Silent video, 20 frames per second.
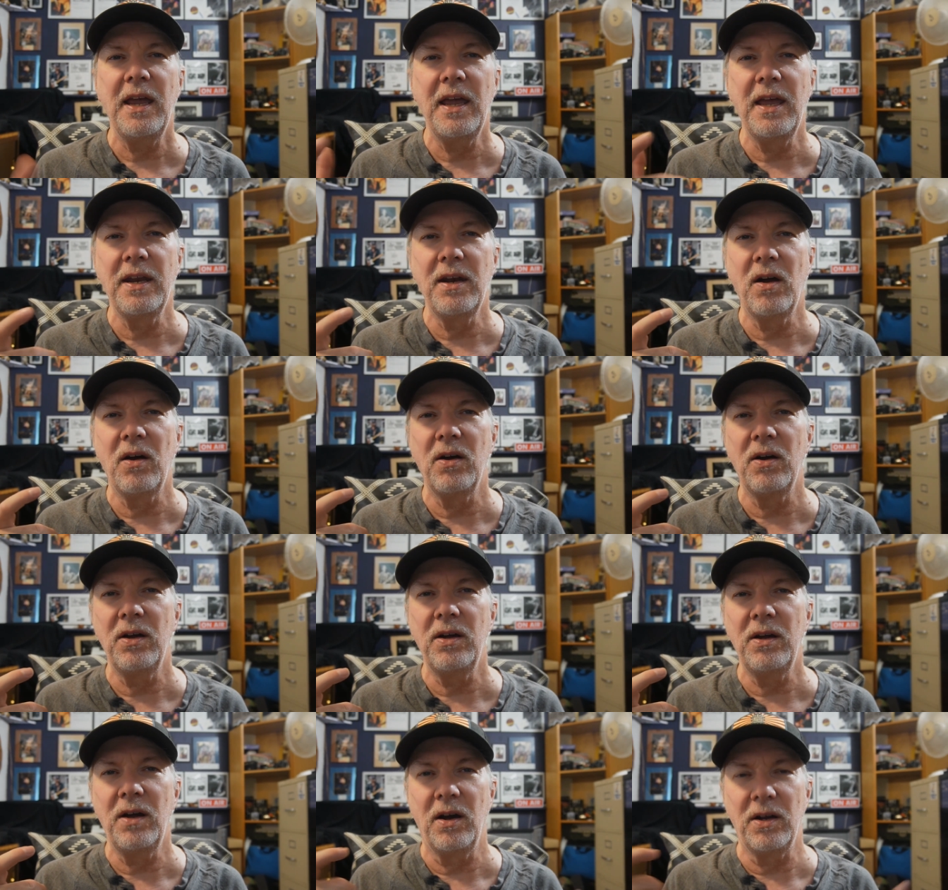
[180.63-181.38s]
and
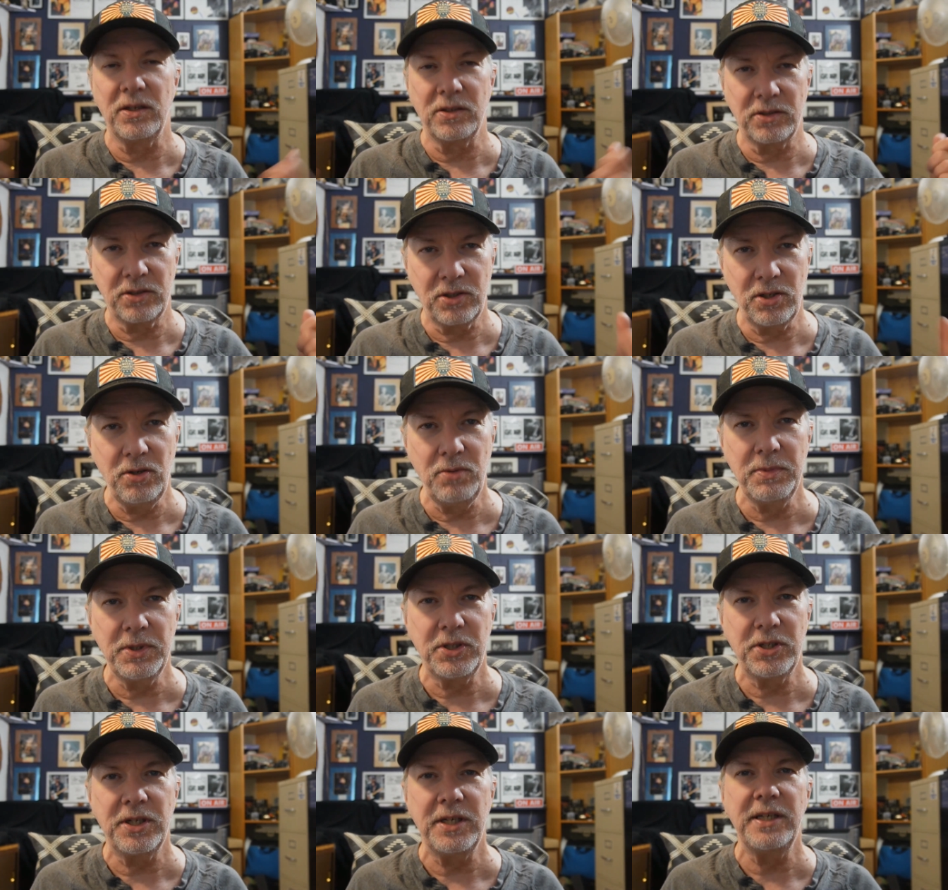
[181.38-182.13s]
on 2
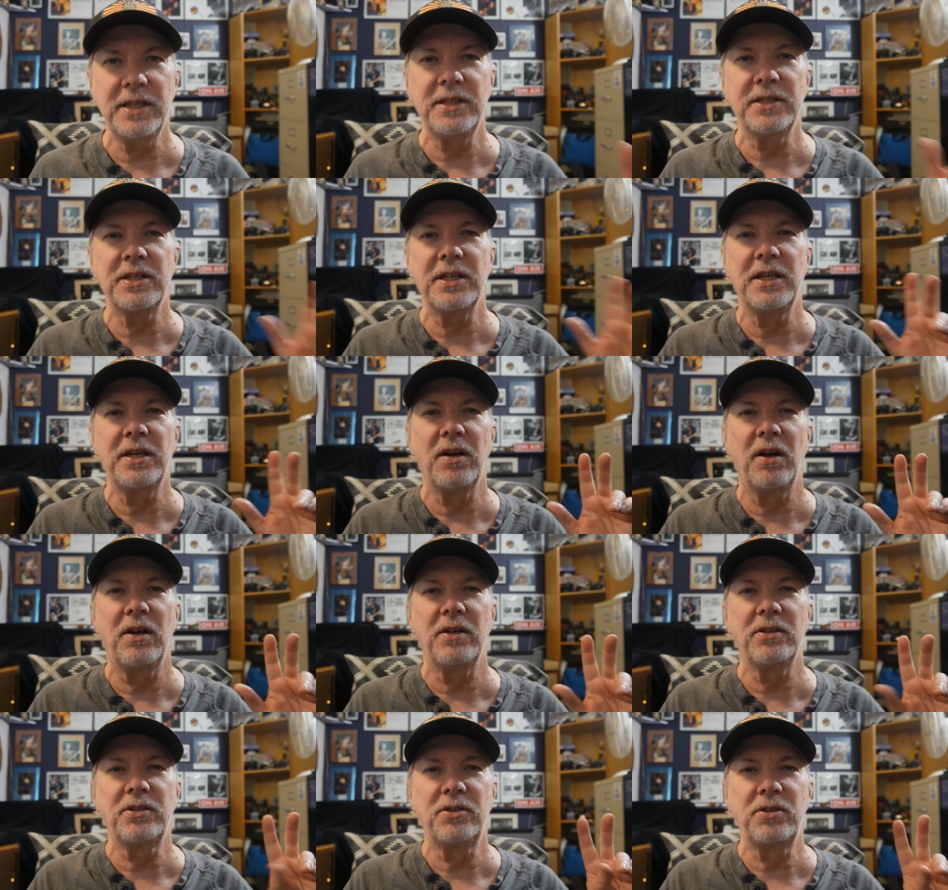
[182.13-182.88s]
machines, and
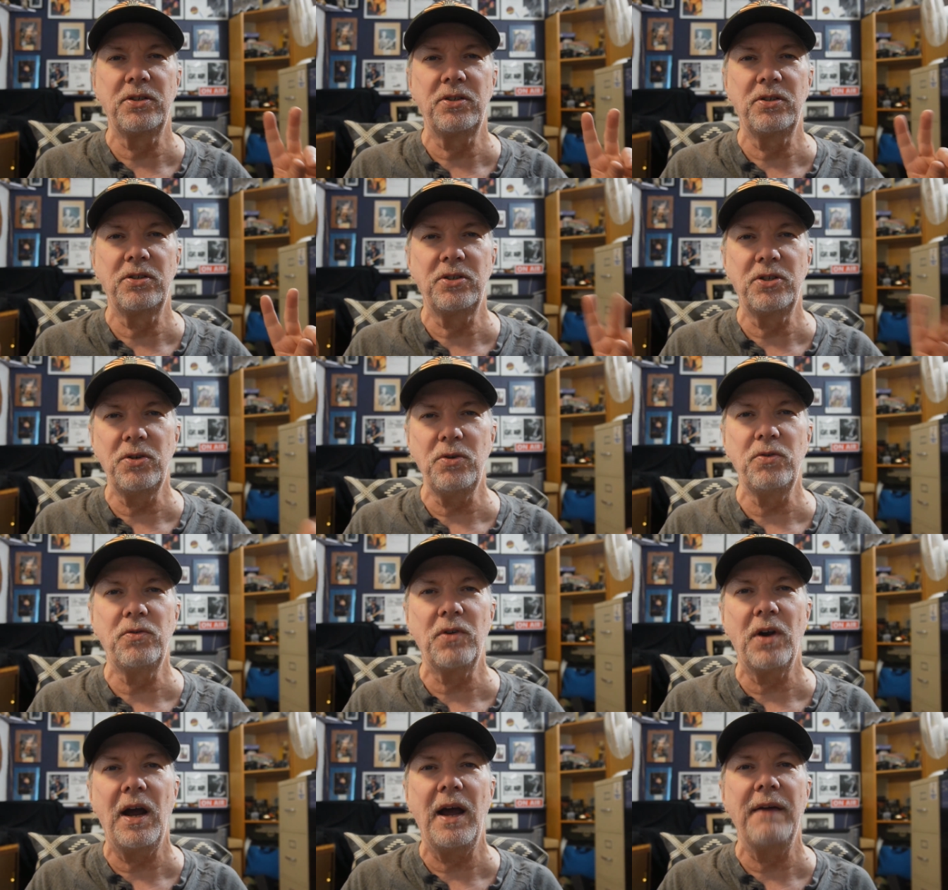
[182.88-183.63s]
on 2
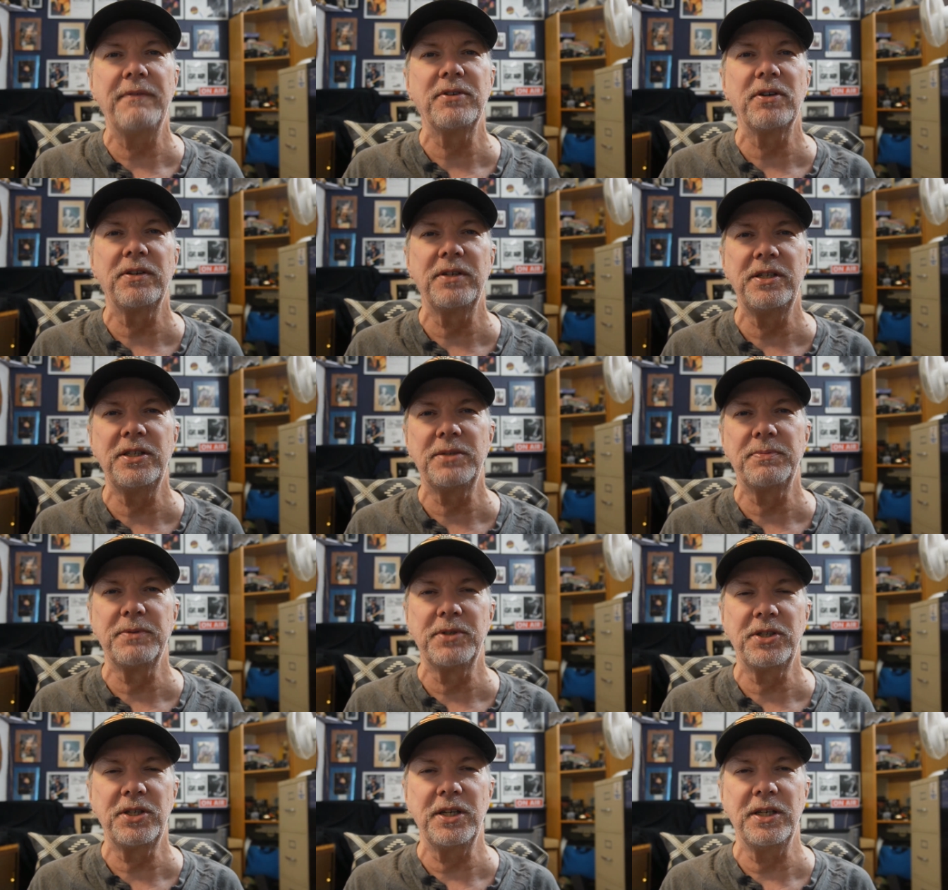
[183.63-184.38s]
drives on
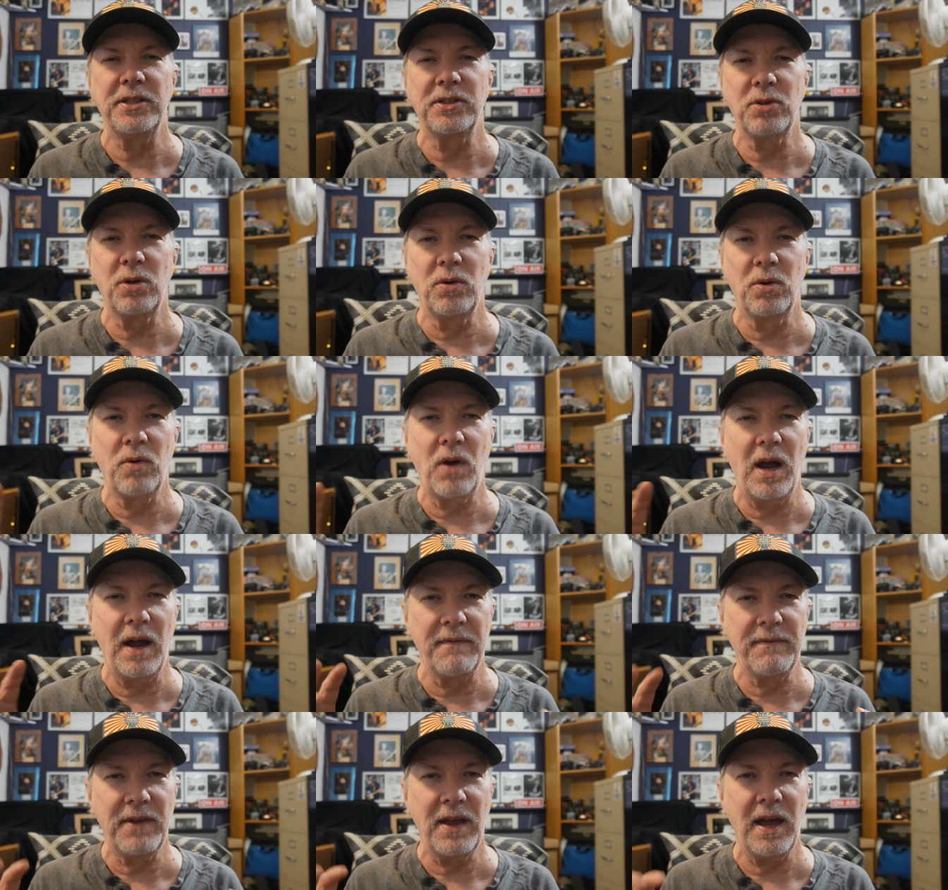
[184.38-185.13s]
each machine. So
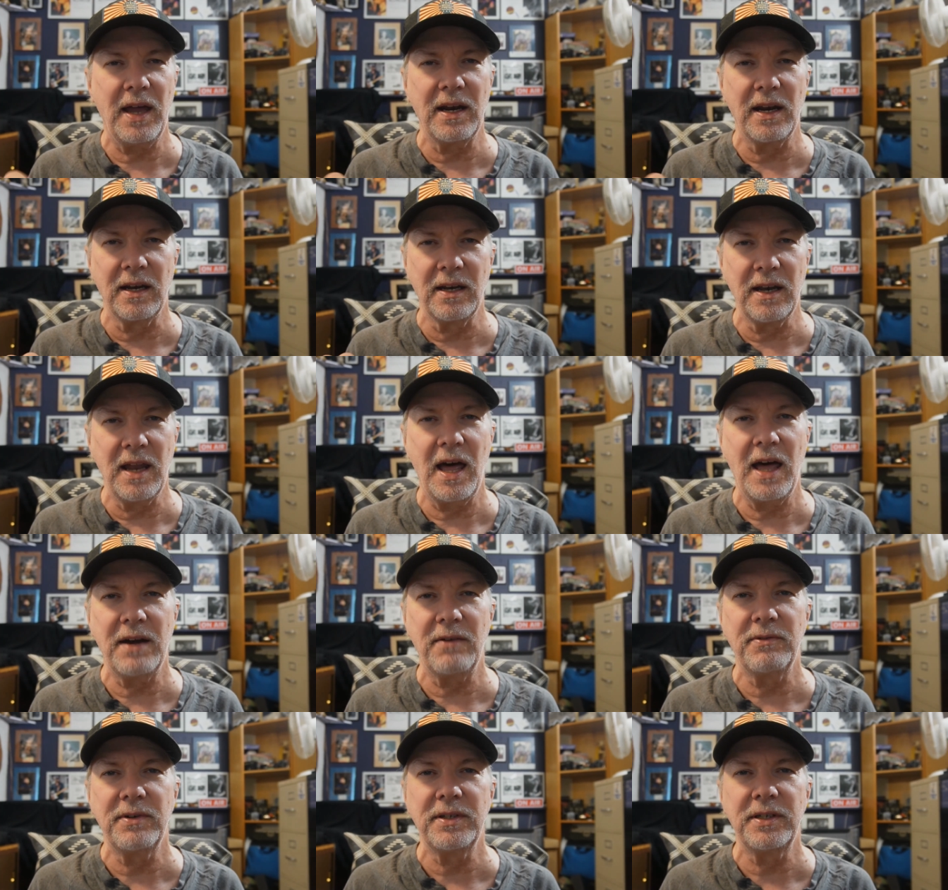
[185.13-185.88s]
I've got a
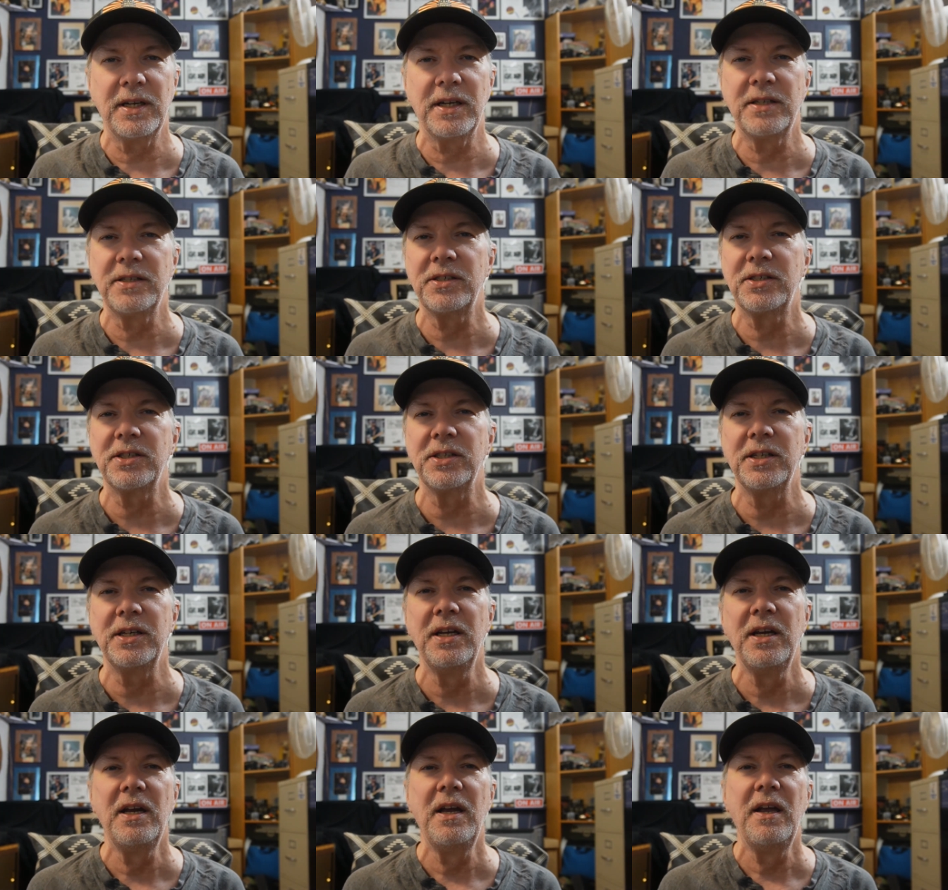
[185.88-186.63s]
lot of
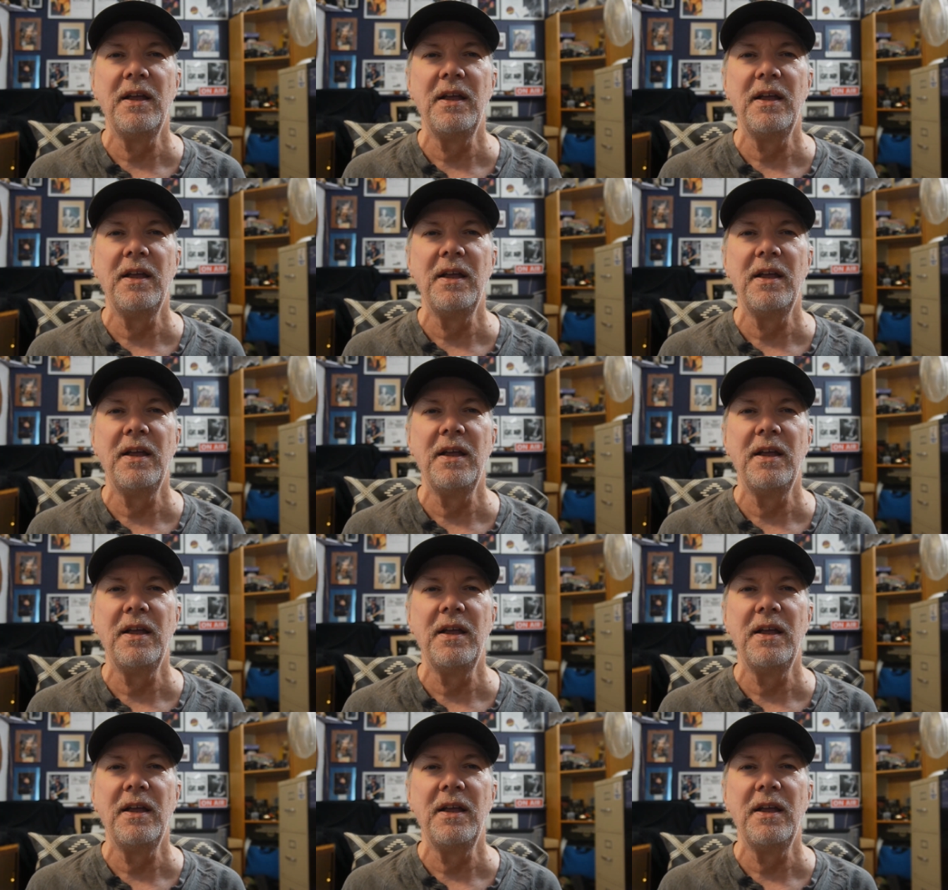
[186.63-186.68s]
redundancy.